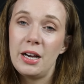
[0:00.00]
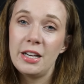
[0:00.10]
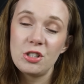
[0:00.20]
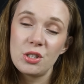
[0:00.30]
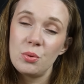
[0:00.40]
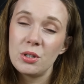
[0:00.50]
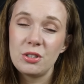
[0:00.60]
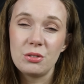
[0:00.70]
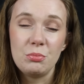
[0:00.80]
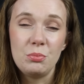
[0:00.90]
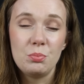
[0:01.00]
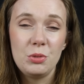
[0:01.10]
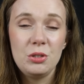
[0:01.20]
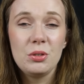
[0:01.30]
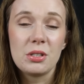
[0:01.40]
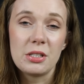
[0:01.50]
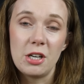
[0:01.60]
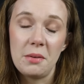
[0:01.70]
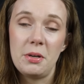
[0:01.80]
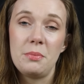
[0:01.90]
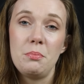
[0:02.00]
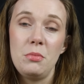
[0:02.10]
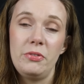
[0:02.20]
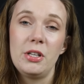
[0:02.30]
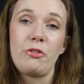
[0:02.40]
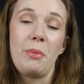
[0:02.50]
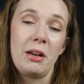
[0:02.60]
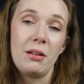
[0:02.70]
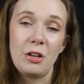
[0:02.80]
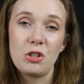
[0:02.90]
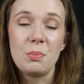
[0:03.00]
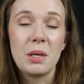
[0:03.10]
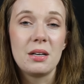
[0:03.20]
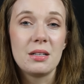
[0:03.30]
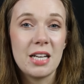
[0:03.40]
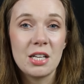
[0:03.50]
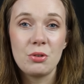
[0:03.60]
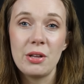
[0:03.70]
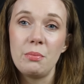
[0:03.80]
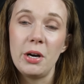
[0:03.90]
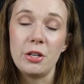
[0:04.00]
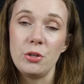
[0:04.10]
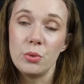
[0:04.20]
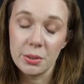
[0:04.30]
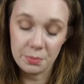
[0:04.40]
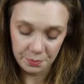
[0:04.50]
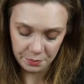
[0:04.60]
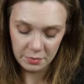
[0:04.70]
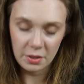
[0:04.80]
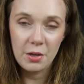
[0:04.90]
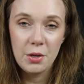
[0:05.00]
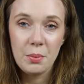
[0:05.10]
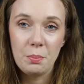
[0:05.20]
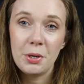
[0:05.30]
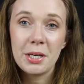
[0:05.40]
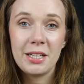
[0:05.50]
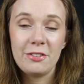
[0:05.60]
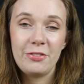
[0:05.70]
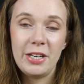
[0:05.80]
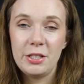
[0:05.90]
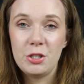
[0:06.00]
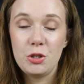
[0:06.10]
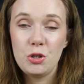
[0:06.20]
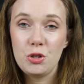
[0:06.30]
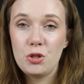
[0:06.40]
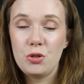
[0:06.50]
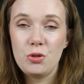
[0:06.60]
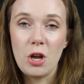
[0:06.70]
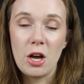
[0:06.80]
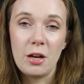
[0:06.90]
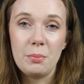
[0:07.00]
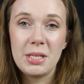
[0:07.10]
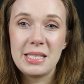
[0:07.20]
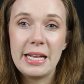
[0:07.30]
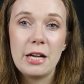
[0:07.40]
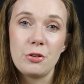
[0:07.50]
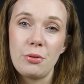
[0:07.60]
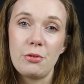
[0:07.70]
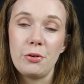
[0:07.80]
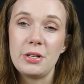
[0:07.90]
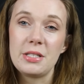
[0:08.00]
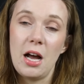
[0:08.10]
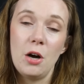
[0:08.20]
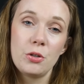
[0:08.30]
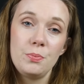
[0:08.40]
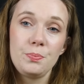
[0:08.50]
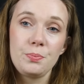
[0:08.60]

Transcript: I just want to use this up and move it out of my collection because I'd rather buy a new one. But I find it uh, a bit sad to throw this out.